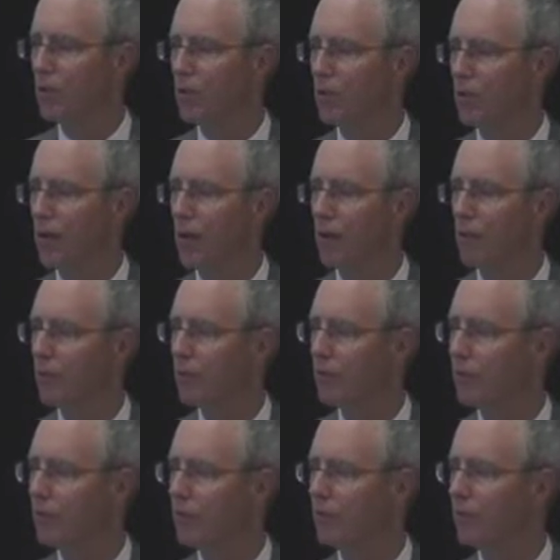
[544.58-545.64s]
shall not
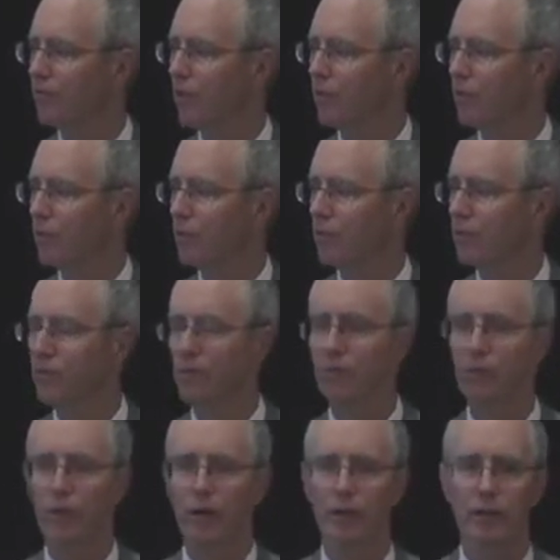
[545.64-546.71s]
reduce the effective width to
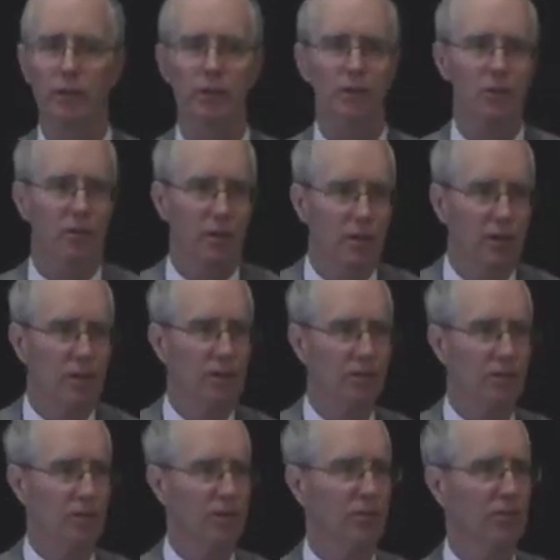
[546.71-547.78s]
20 inches.
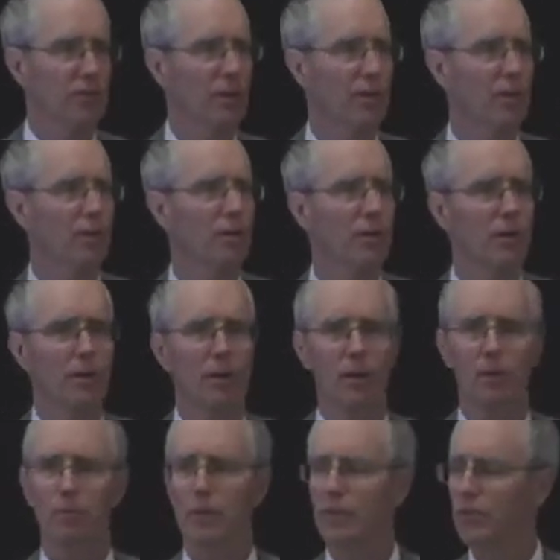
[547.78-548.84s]
So there's another
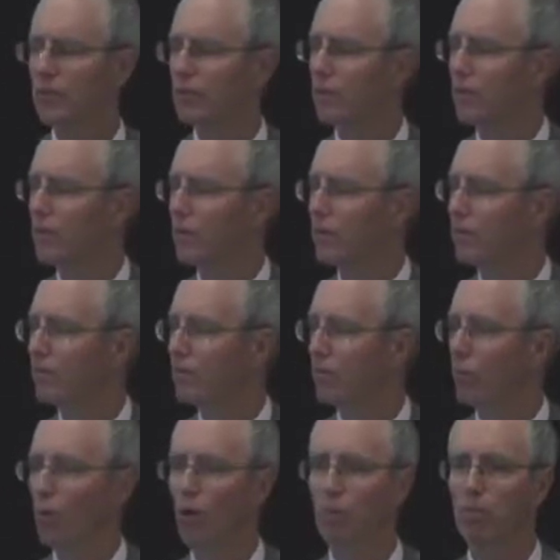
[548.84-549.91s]
mention of
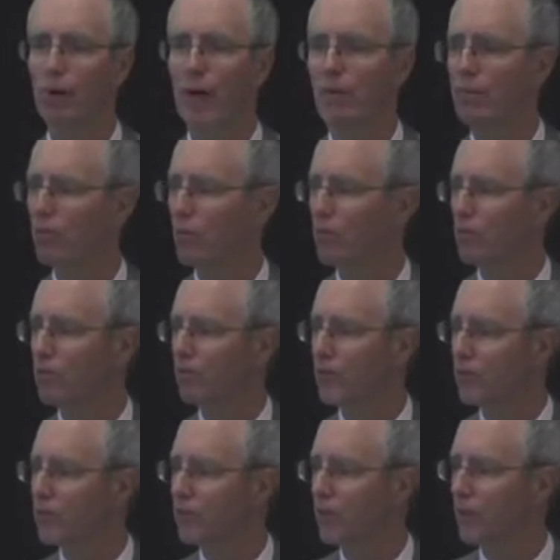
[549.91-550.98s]
work platform
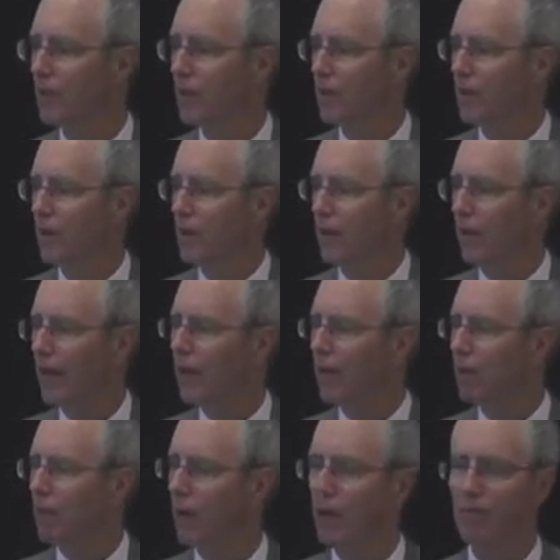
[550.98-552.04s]
space.
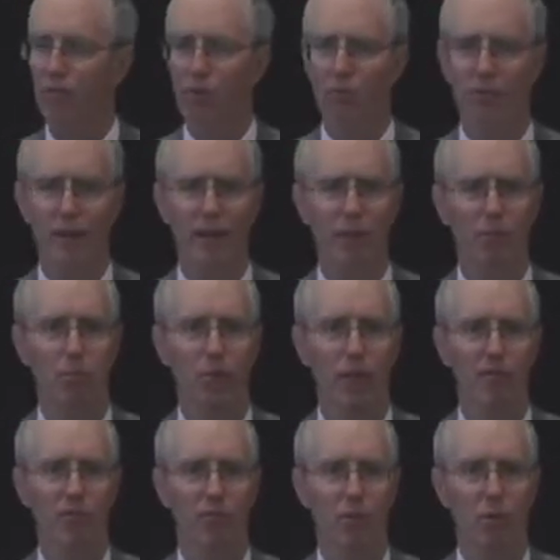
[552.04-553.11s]
Landing platforms
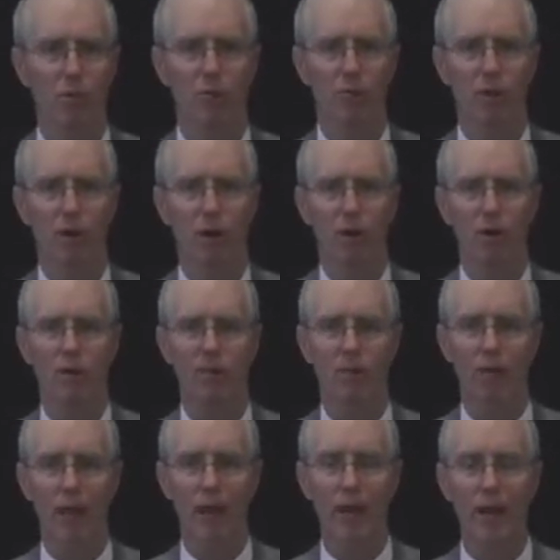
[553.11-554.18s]
are
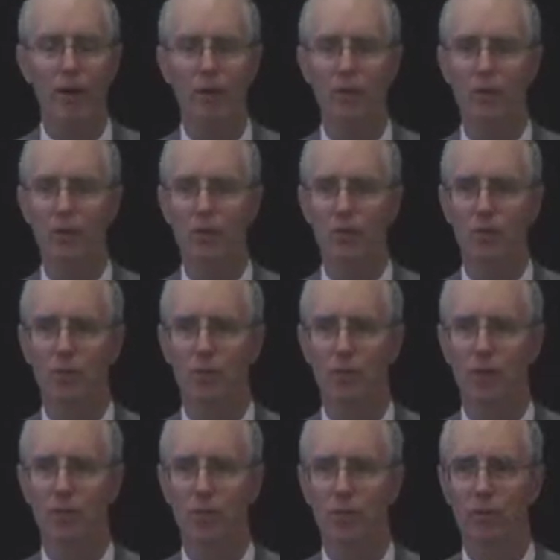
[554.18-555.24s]
for ladders. When you
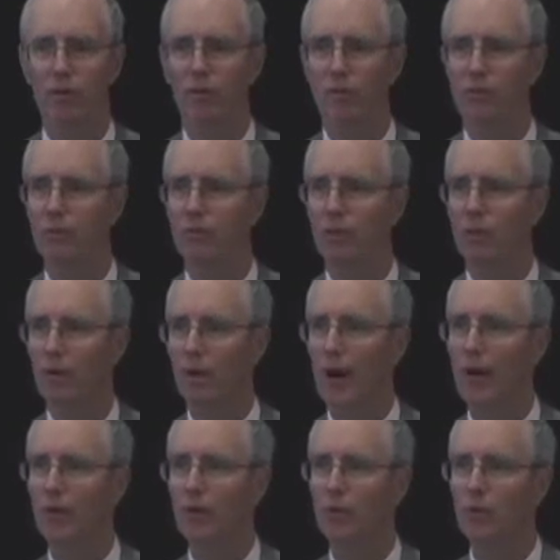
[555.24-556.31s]
have over a 30-foot
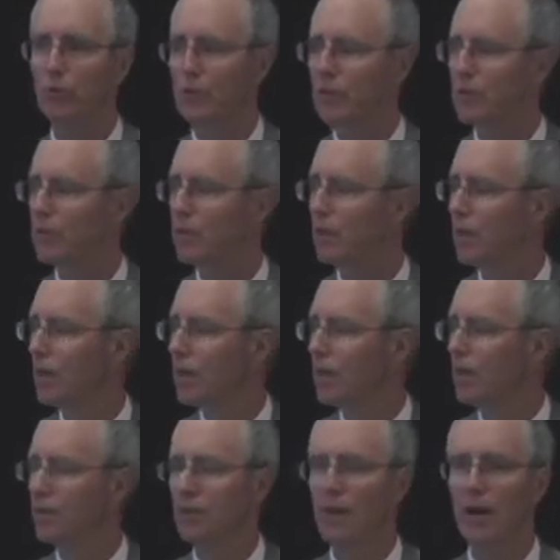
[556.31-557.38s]
ladder, you need
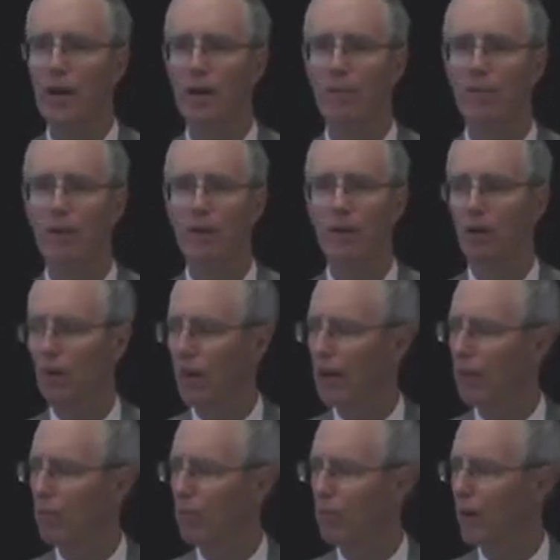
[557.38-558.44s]
to have a
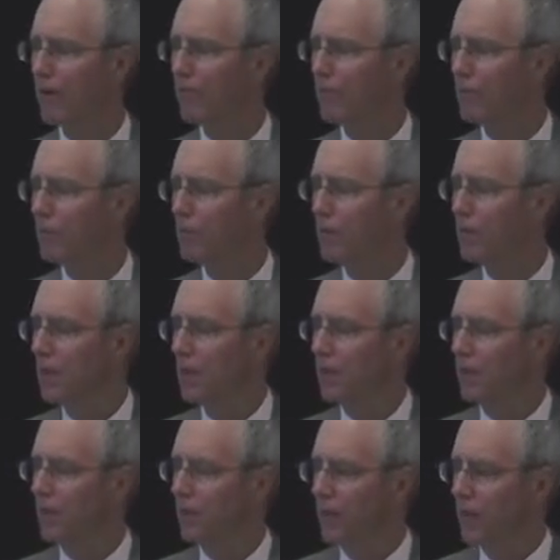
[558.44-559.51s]
landing platform.
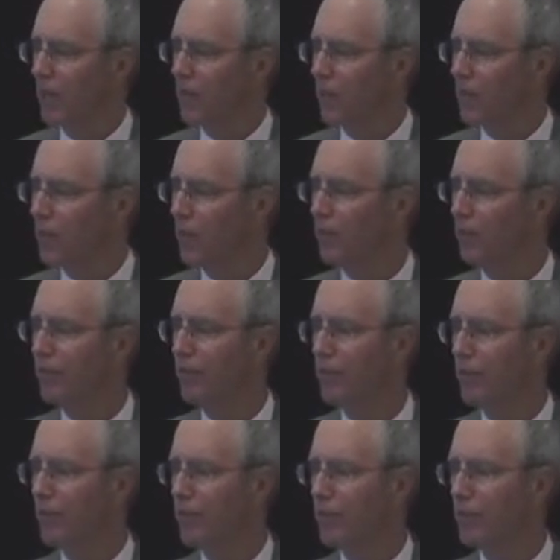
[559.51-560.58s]
They're not to be
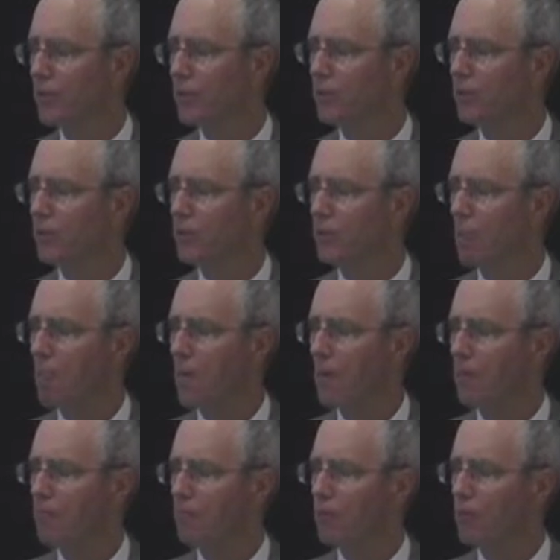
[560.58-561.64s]
24 to 30 inches.
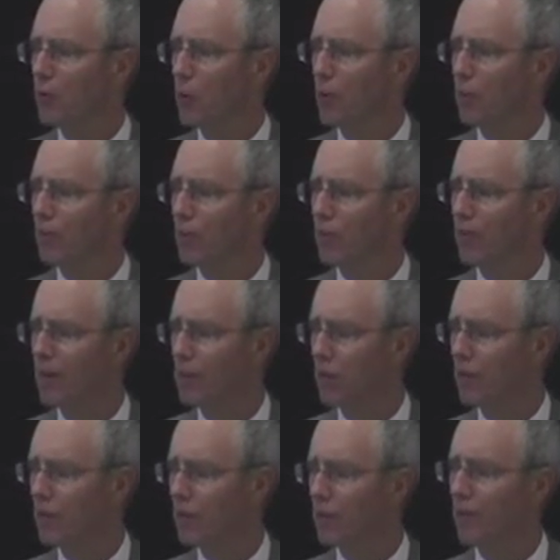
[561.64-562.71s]
So, you know, if I'm
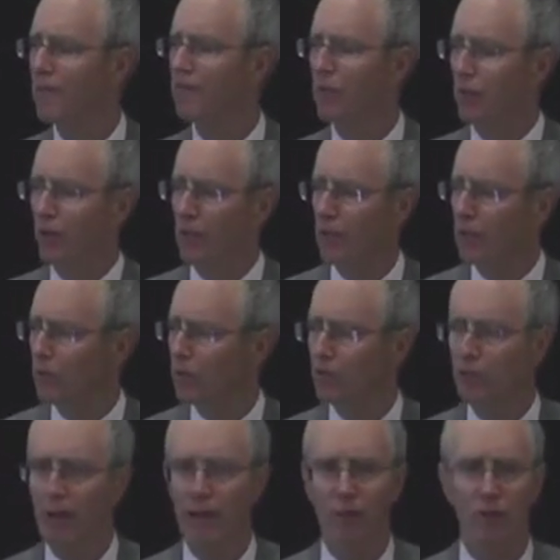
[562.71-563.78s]
looking at, and then for electrical
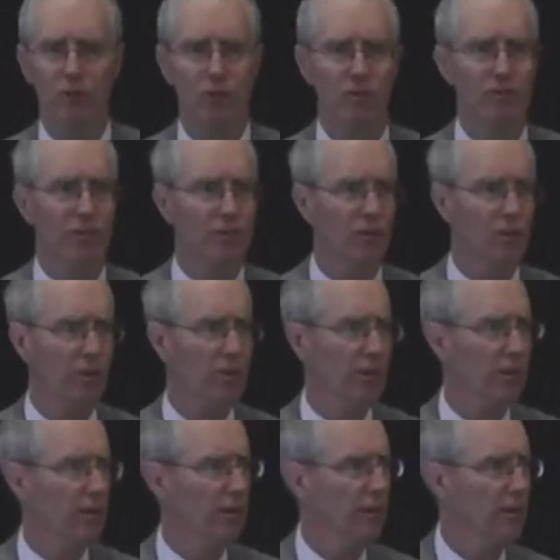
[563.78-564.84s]
standards, if you're looking
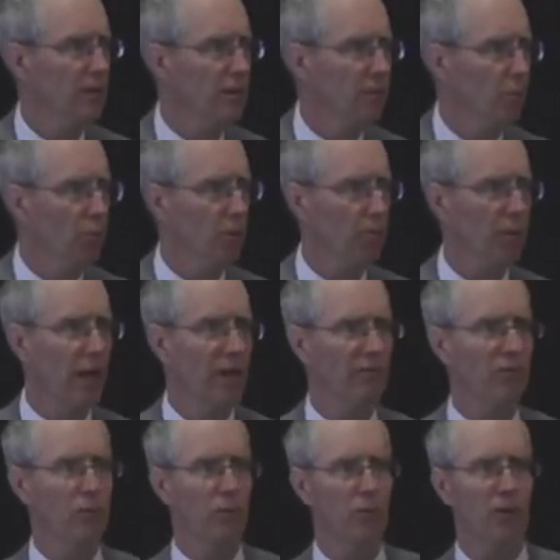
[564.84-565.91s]
at a work
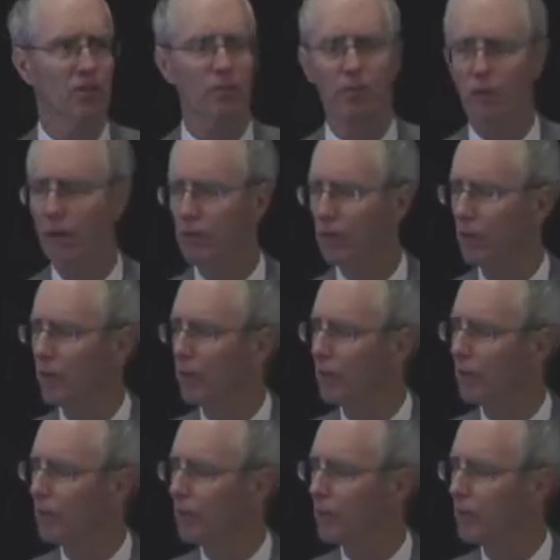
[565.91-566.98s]
platform around some electrical
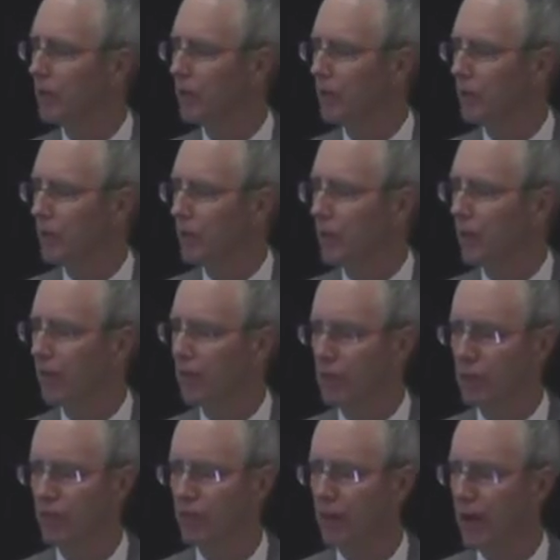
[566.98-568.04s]
equipment, the
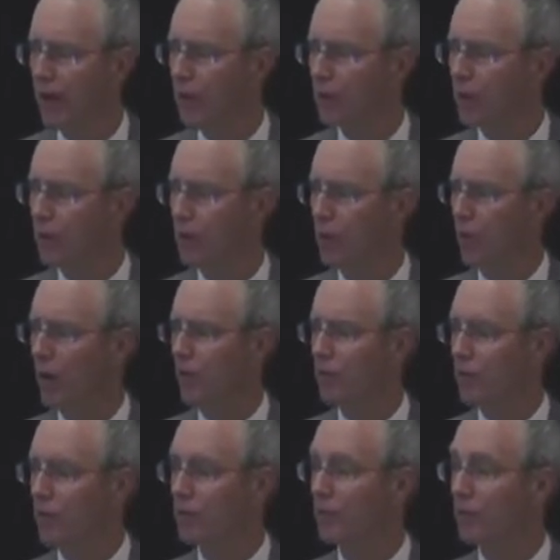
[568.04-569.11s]
new standards require
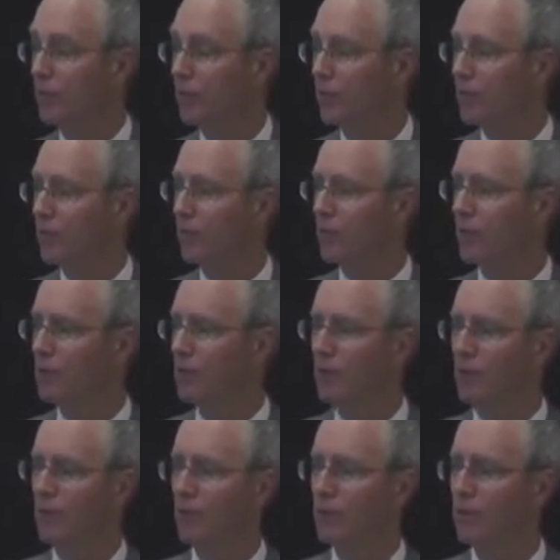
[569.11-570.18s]
36 inches minimum
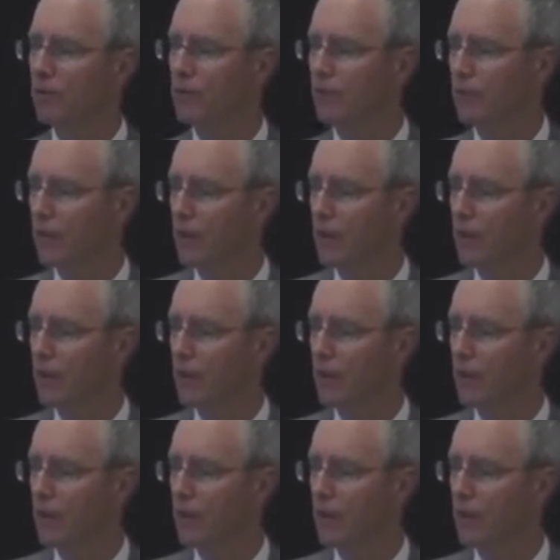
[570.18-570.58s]
clearance,